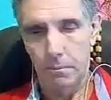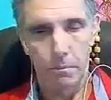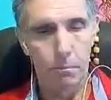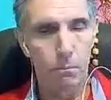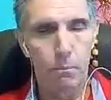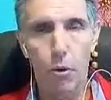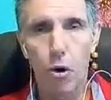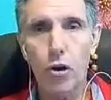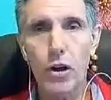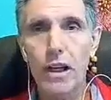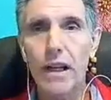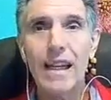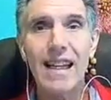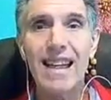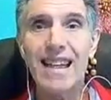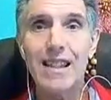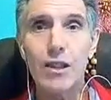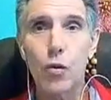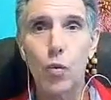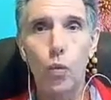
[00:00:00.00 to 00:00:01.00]
body
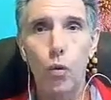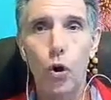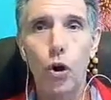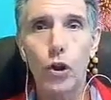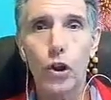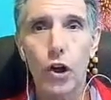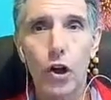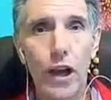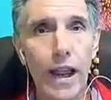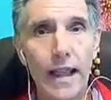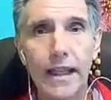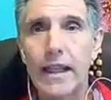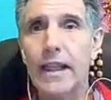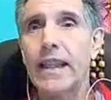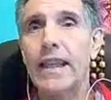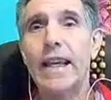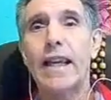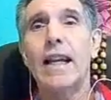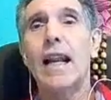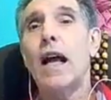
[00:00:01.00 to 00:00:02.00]
needs water, and
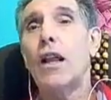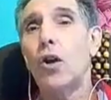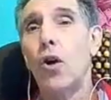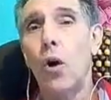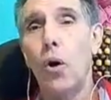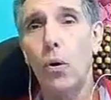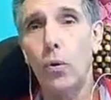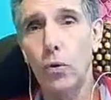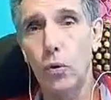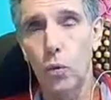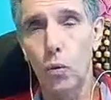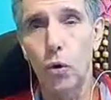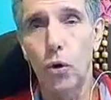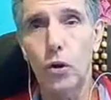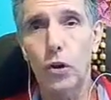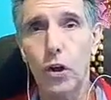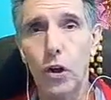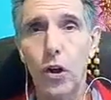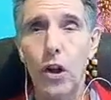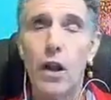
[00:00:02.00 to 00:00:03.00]
it cannot hold
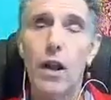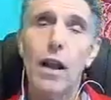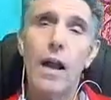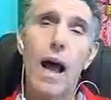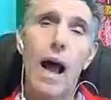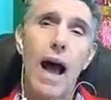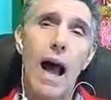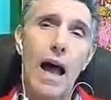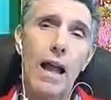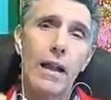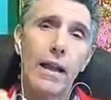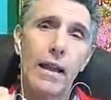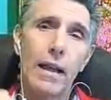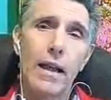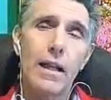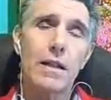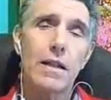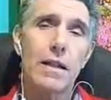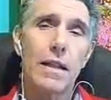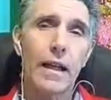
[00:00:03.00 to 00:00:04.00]
water
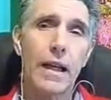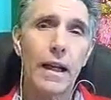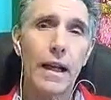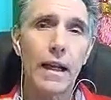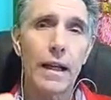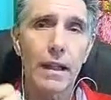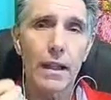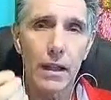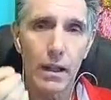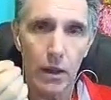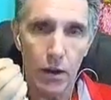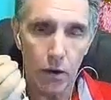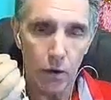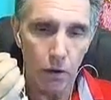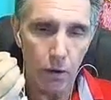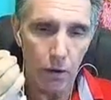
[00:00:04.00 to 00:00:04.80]
unless it